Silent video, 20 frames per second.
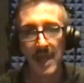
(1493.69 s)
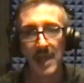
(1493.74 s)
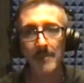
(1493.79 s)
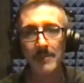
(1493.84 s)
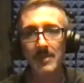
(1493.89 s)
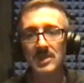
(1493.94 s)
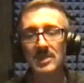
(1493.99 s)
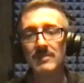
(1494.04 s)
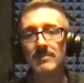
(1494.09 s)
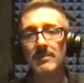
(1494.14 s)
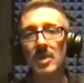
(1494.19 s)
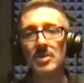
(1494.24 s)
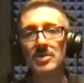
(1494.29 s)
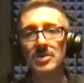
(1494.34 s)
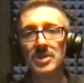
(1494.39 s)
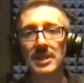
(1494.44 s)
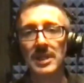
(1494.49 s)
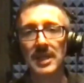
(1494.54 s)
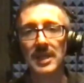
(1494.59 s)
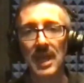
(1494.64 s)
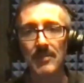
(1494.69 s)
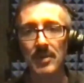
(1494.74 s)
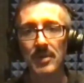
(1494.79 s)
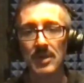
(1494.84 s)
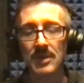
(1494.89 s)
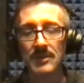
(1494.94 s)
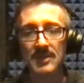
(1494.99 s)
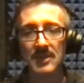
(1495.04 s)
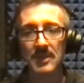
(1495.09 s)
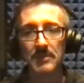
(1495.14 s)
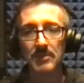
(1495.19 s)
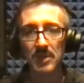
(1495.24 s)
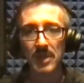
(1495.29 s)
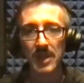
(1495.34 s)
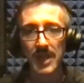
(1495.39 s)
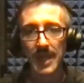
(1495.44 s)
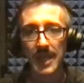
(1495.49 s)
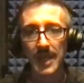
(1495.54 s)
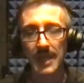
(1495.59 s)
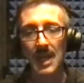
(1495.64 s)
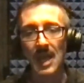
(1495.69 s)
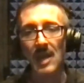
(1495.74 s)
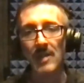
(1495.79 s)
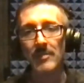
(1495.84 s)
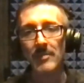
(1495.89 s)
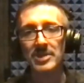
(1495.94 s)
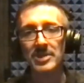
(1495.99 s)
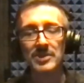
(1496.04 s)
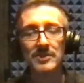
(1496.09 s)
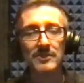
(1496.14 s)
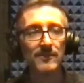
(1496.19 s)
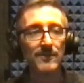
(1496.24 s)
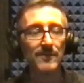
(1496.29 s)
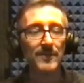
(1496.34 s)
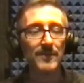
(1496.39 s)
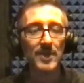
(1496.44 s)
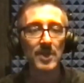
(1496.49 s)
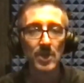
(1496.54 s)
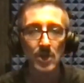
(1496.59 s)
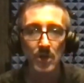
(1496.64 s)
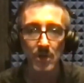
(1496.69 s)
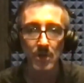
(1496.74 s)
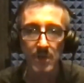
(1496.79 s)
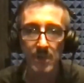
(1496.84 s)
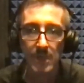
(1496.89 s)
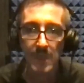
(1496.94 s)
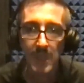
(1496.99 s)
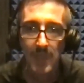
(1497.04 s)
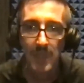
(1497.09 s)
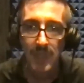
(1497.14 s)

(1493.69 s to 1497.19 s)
How much emotion can I put into the playing? How much feel?